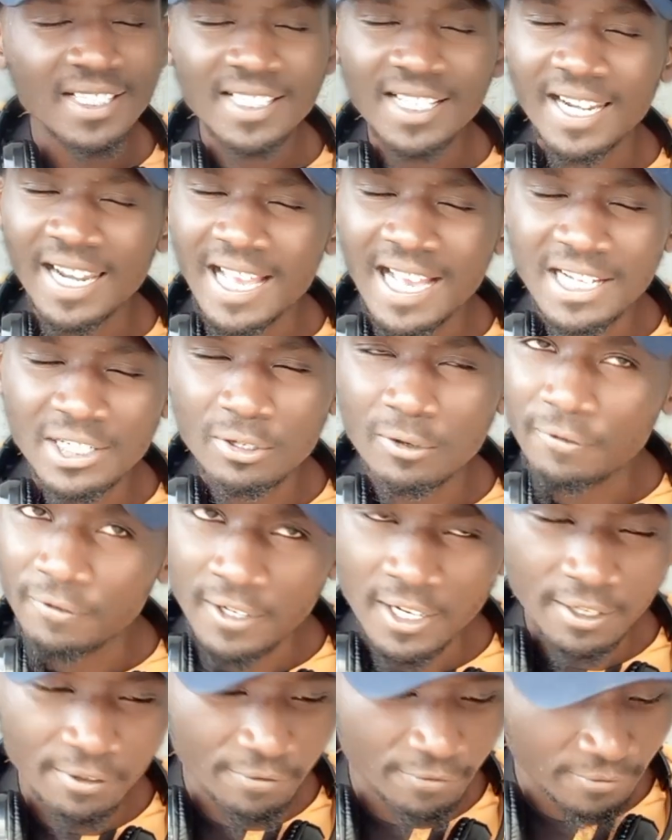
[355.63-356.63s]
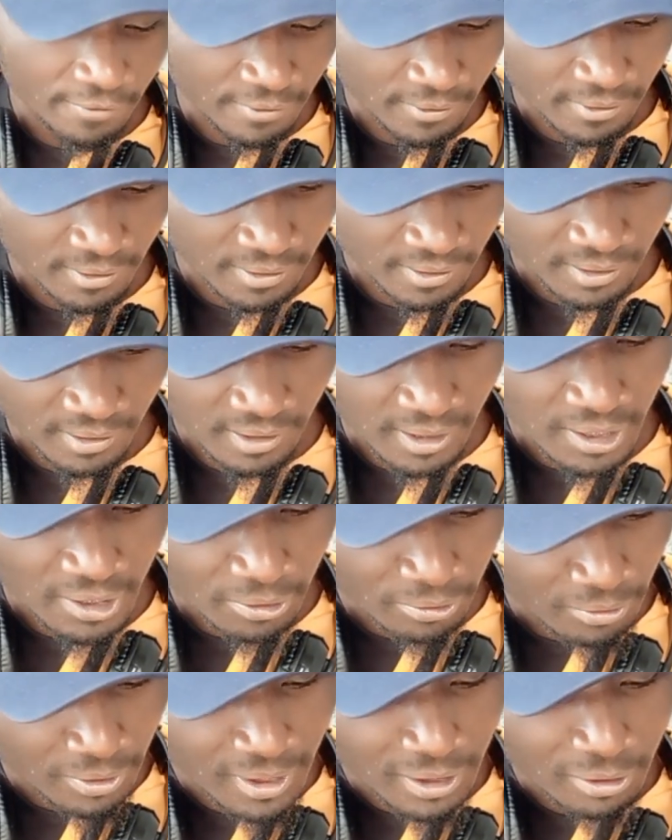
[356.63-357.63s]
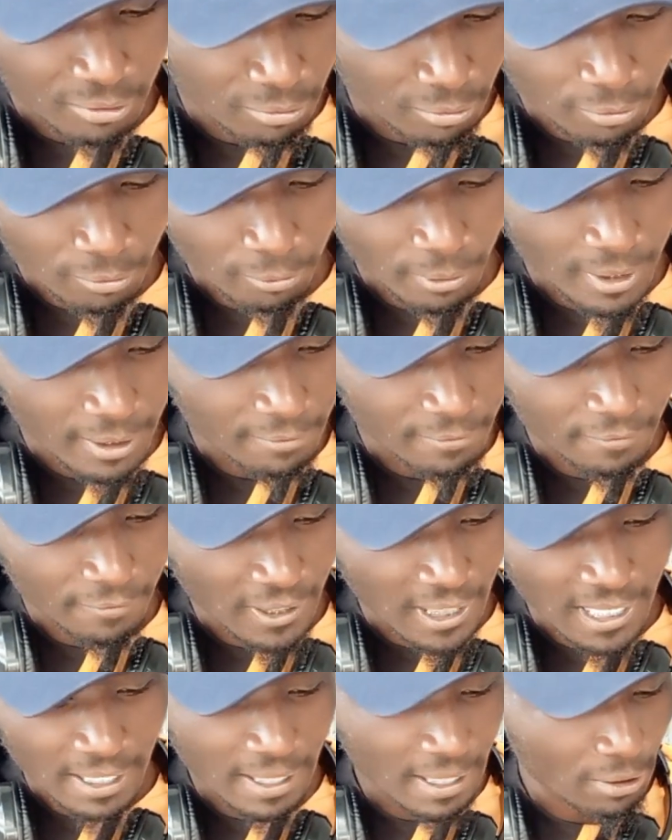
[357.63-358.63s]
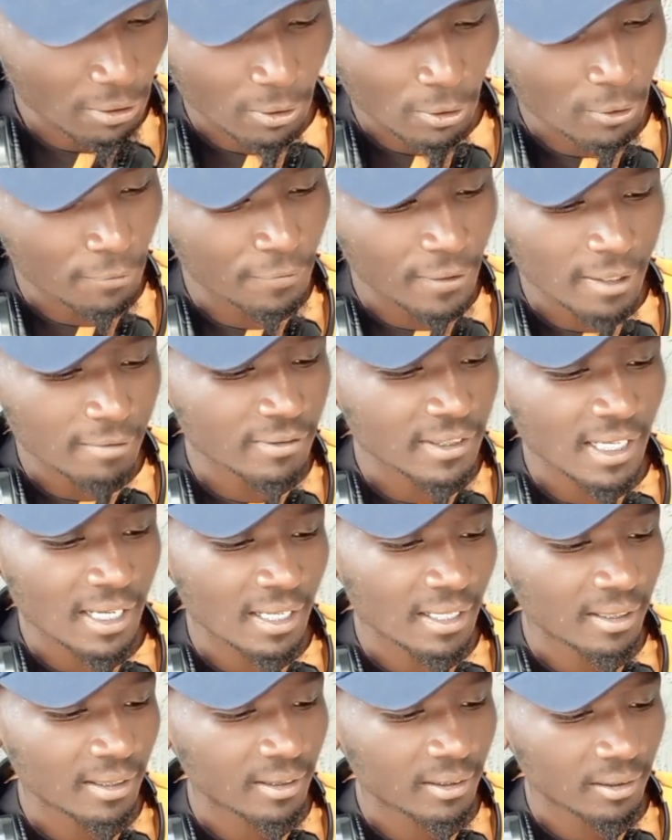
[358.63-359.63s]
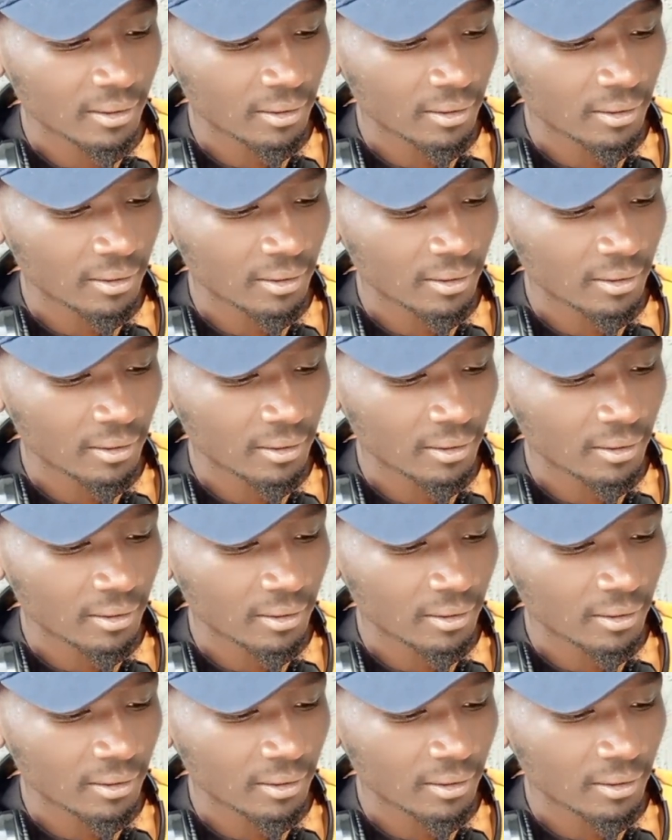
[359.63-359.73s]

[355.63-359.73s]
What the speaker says: is a dial of 5. You need to look where all 5s are.